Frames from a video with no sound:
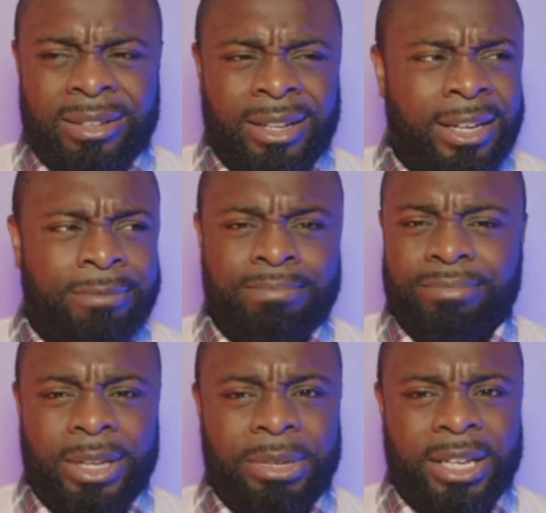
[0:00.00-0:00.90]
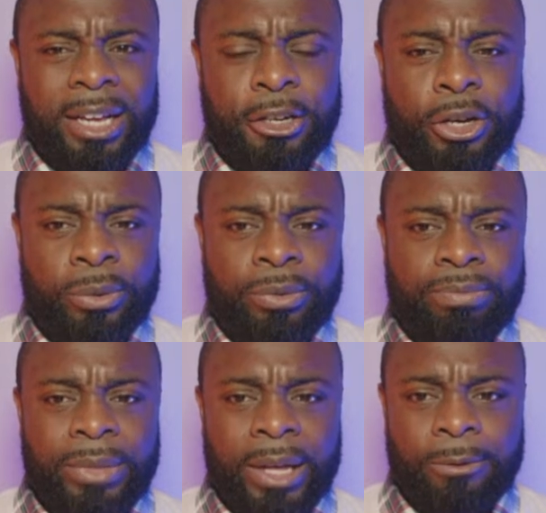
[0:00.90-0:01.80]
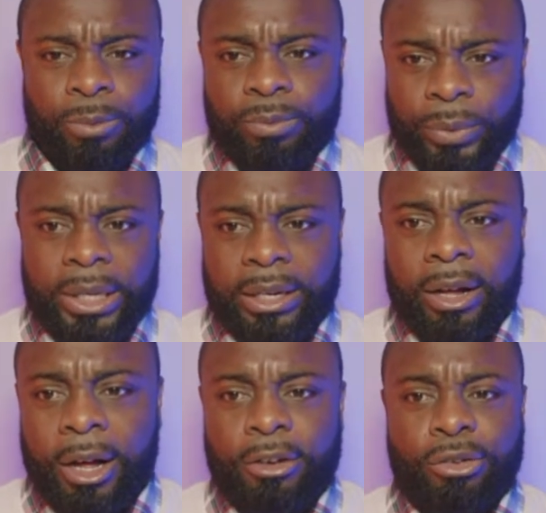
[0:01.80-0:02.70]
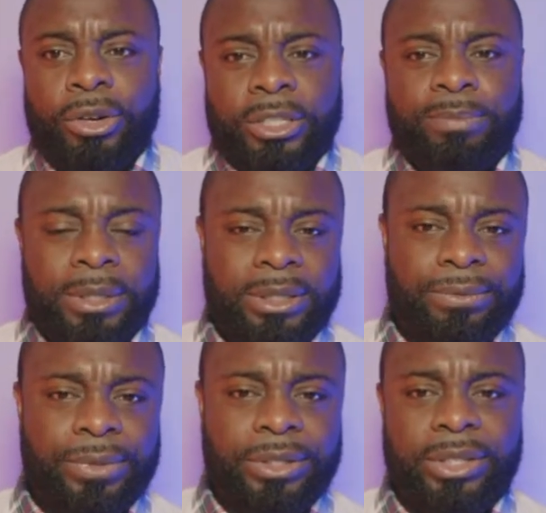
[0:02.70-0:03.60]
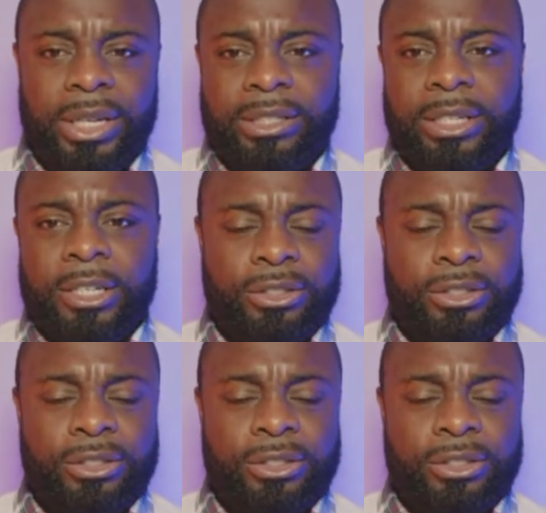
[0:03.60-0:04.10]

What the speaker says: I mean, I know that we eat hot cross buns and fish cakes